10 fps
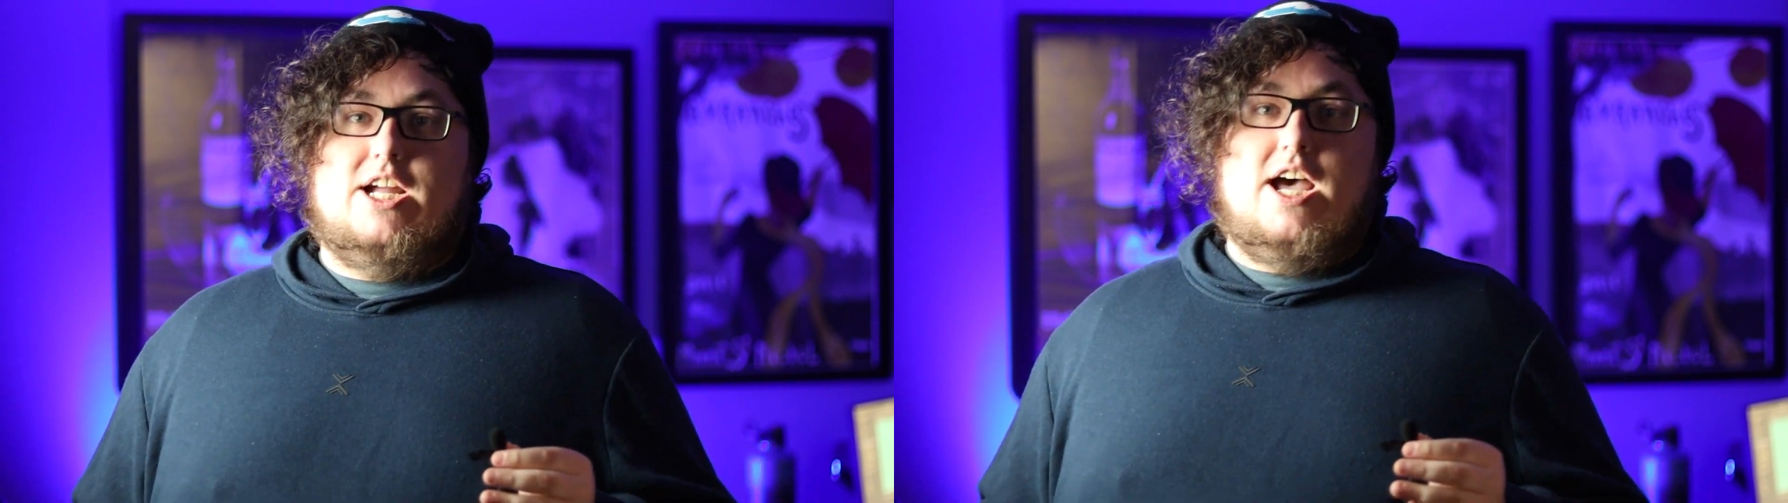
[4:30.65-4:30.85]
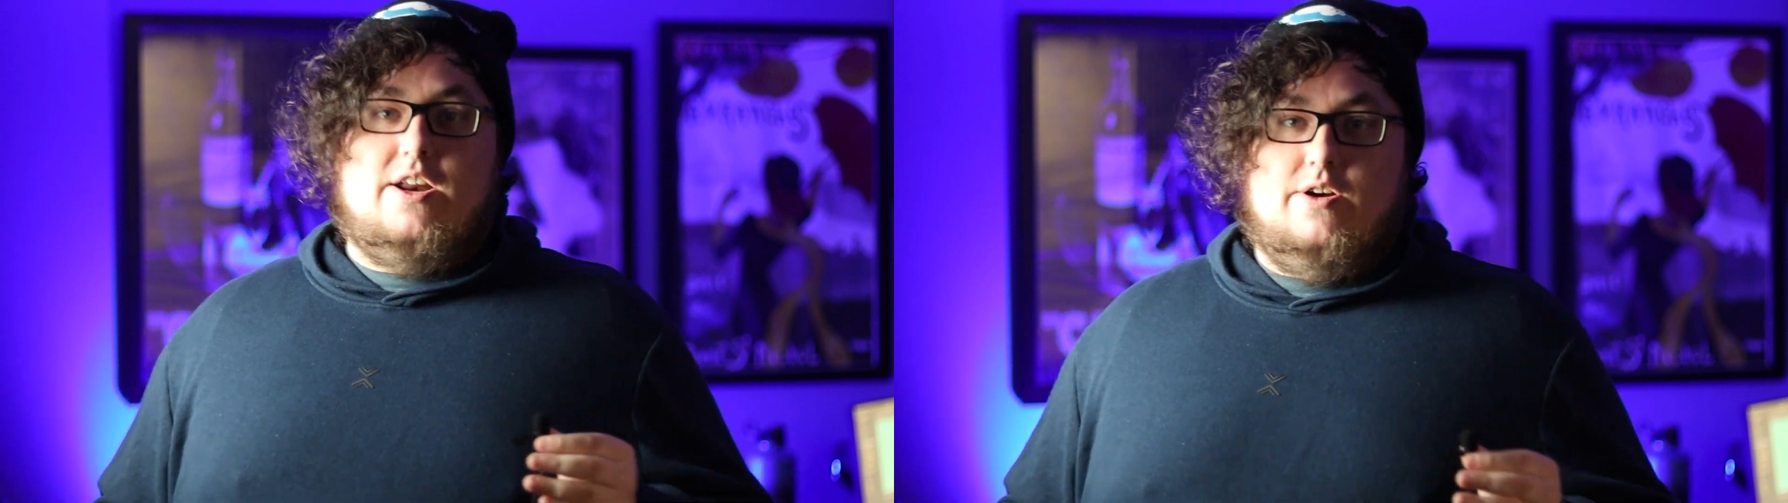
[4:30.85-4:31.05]

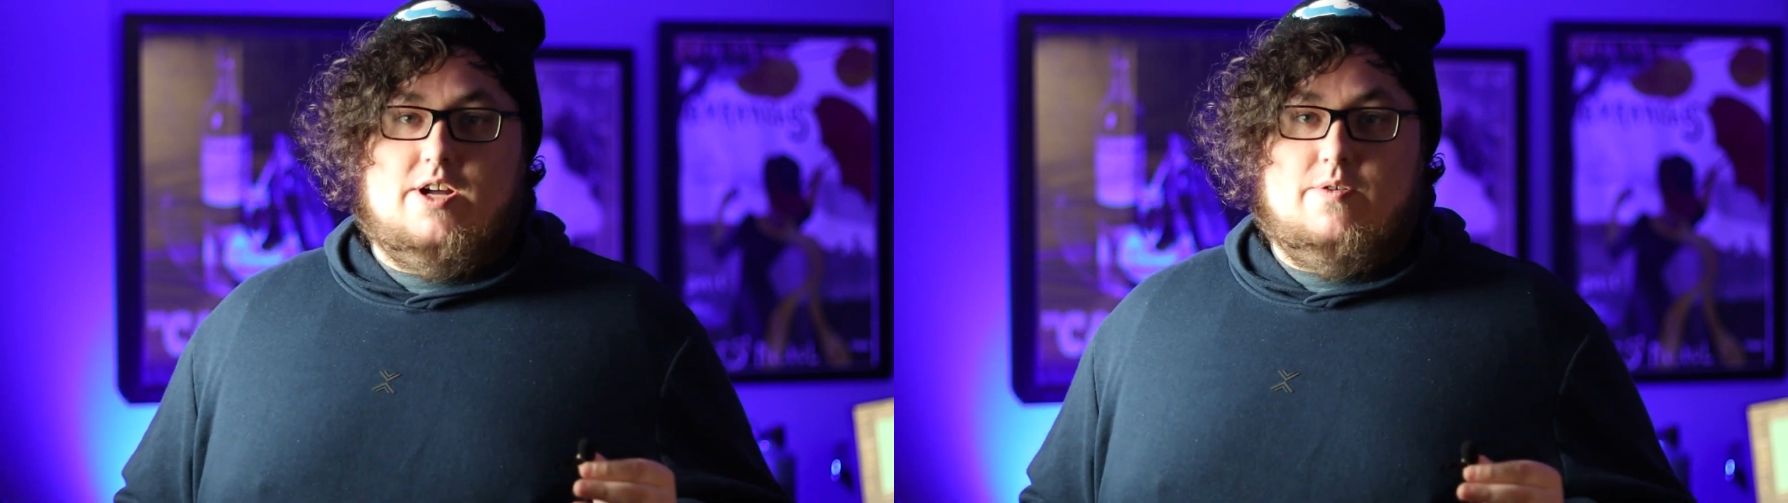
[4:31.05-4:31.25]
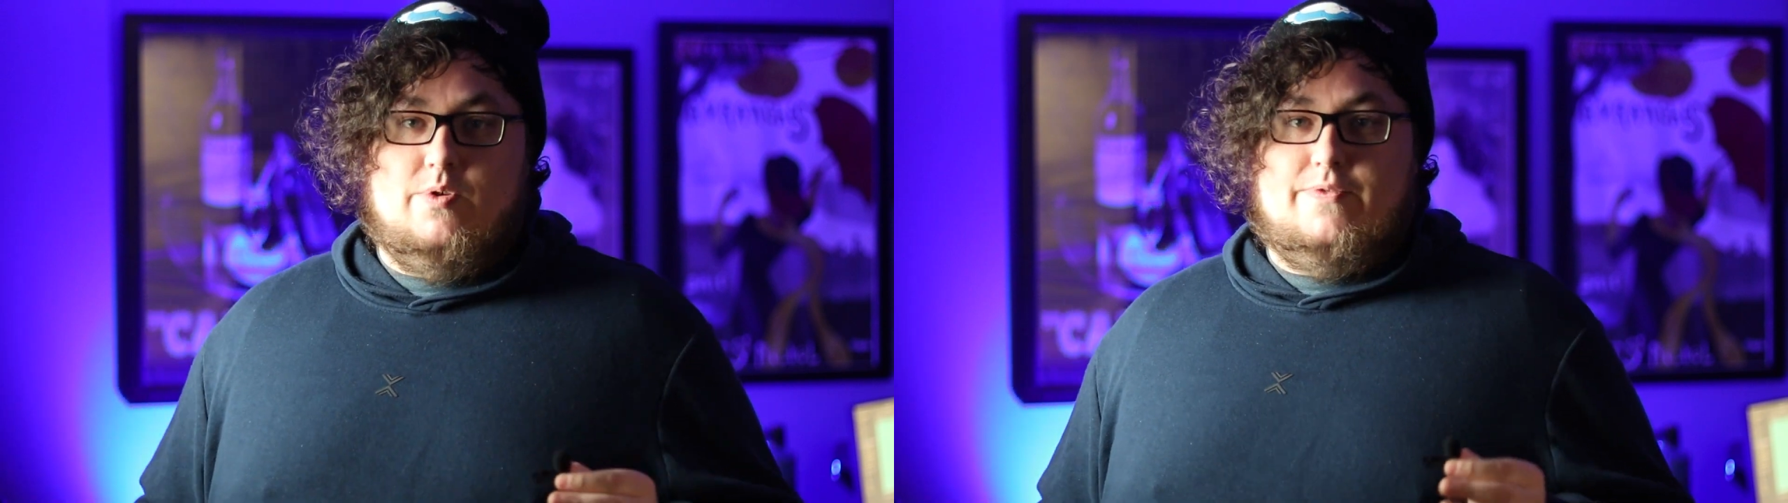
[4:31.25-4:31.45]
I don't
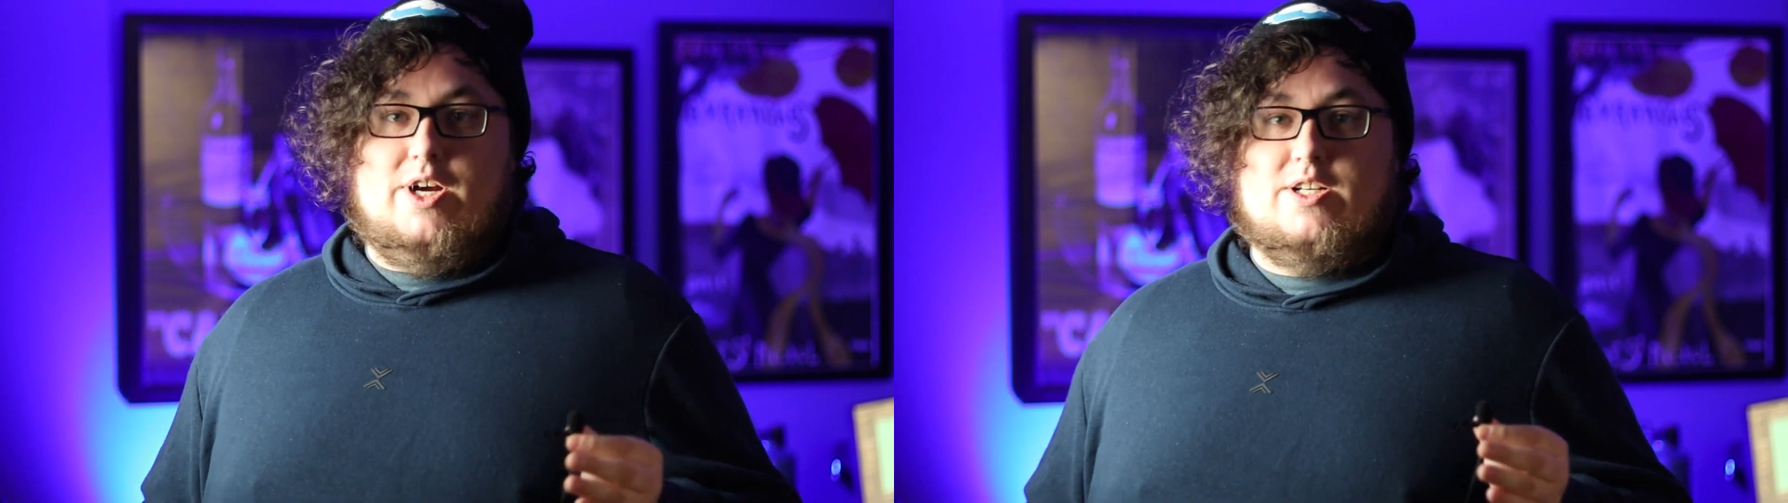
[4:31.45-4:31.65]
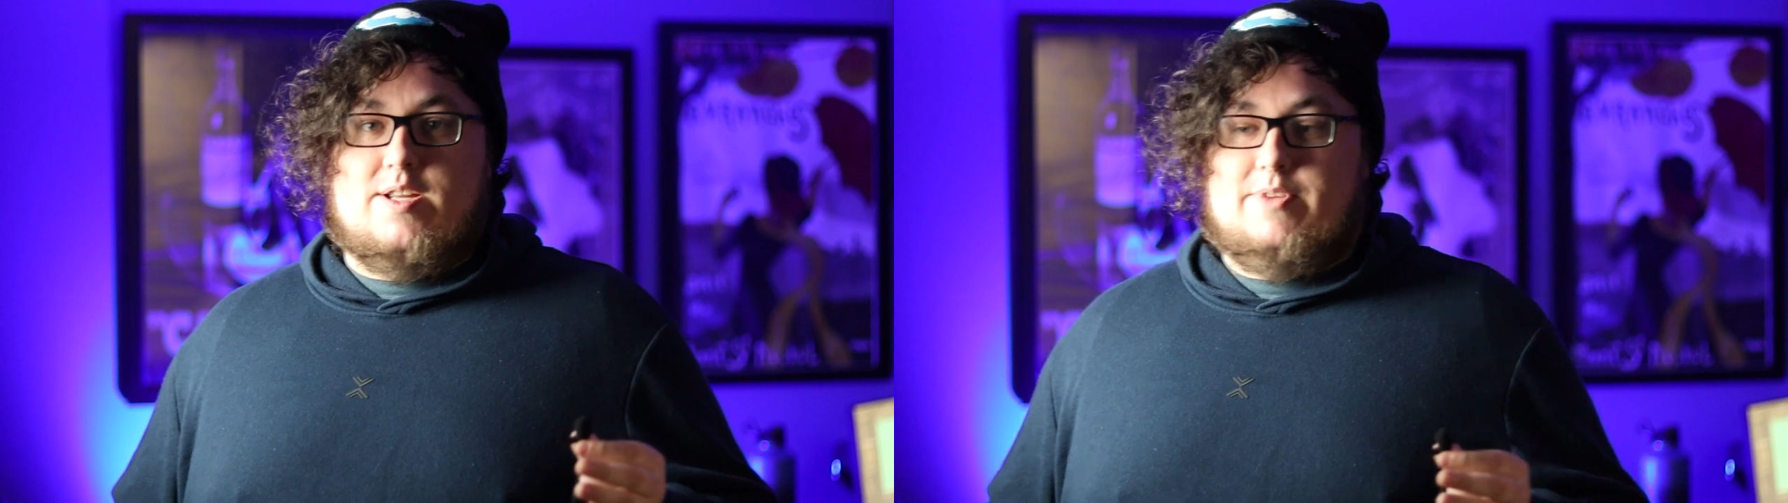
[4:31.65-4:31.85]
know. We'll
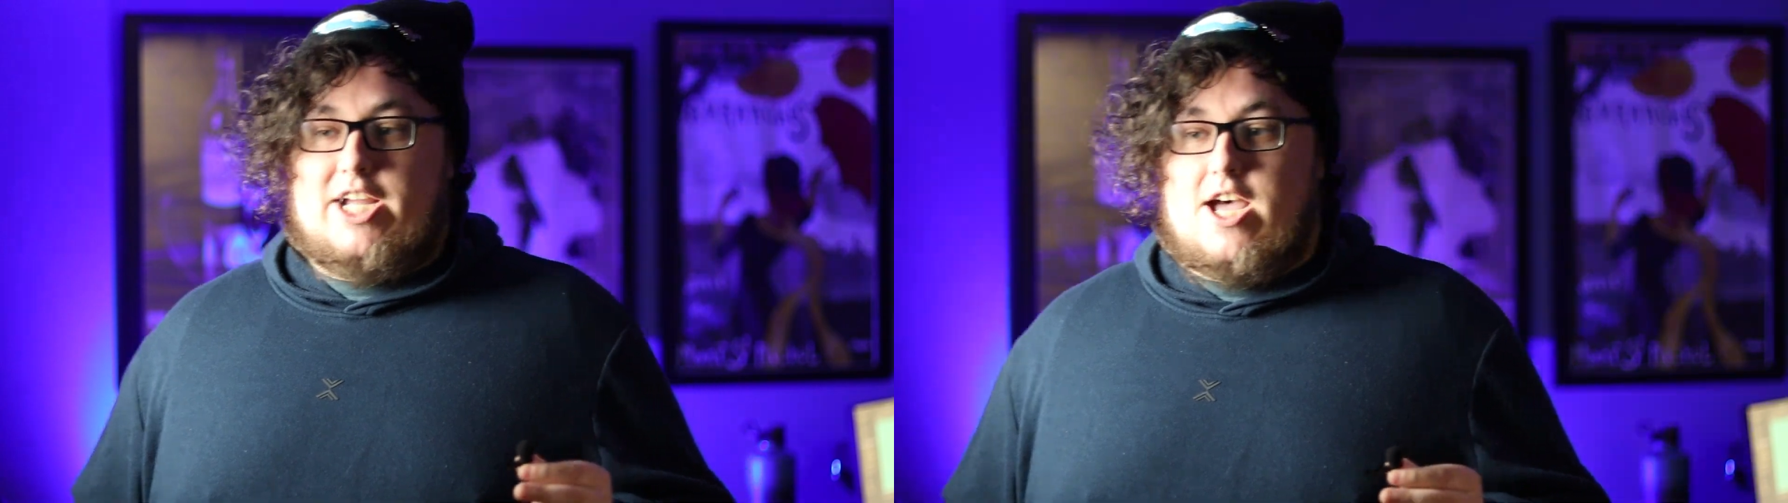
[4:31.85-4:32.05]
figure something